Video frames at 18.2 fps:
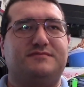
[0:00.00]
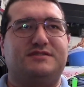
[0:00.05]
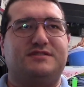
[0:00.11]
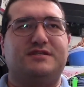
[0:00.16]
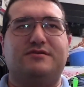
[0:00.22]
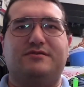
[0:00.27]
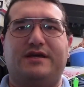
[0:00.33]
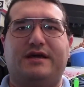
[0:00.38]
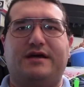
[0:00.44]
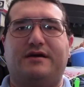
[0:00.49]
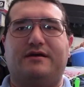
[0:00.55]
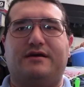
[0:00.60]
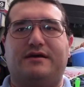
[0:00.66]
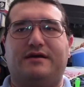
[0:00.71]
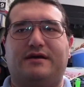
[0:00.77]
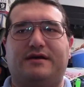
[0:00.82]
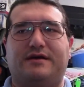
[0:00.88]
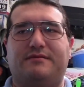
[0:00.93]
So yeah,
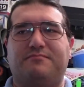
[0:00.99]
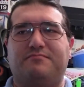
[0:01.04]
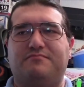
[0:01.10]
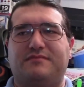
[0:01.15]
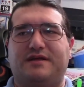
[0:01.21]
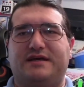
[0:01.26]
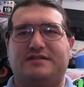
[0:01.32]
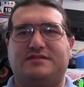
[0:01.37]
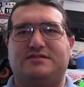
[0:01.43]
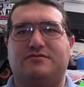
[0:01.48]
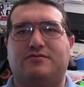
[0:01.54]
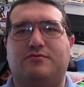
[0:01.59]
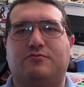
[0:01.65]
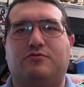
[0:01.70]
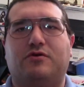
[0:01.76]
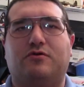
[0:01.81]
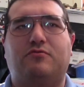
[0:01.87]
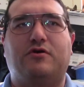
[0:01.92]
that's sort
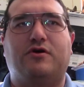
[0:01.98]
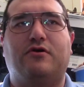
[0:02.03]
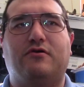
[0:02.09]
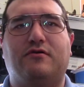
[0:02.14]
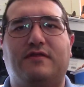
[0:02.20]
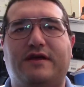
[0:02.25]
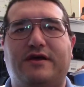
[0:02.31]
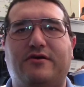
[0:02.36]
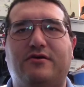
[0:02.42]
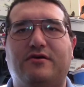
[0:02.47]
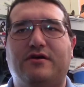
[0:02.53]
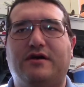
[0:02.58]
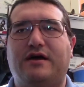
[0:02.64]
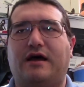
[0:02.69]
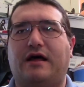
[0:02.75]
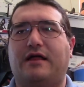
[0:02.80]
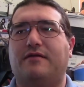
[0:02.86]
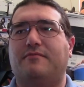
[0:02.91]
of where we are there.
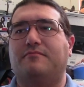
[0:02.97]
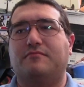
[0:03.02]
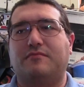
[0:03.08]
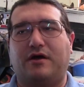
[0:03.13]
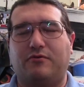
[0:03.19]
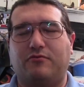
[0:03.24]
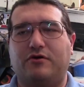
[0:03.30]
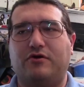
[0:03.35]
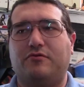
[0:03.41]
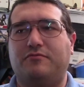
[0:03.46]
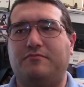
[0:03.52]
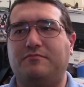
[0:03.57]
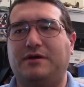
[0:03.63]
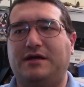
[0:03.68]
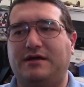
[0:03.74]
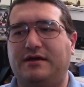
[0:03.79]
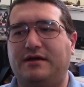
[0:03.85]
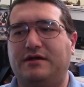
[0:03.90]
I will
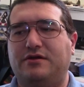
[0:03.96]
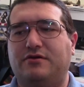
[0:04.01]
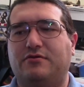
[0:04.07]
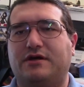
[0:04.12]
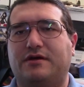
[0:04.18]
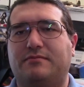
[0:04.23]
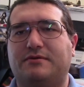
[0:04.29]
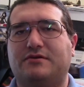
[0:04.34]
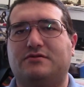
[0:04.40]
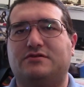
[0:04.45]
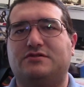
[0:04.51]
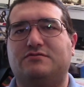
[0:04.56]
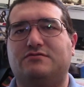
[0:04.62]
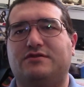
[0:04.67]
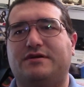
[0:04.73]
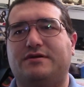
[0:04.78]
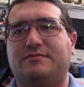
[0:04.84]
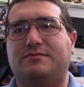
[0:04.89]
be doing a build
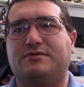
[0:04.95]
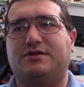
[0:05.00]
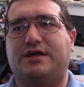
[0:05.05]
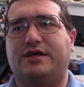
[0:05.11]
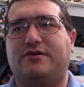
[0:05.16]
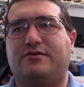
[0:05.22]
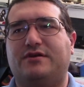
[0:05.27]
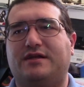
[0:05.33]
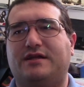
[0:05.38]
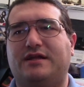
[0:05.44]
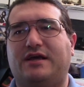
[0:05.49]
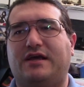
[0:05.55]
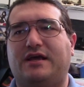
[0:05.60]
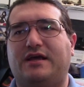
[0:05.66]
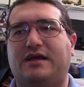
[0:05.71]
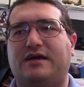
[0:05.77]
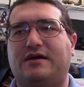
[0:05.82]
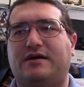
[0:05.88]
stream later
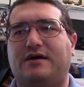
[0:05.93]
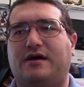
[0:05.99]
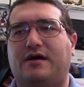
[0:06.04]
today,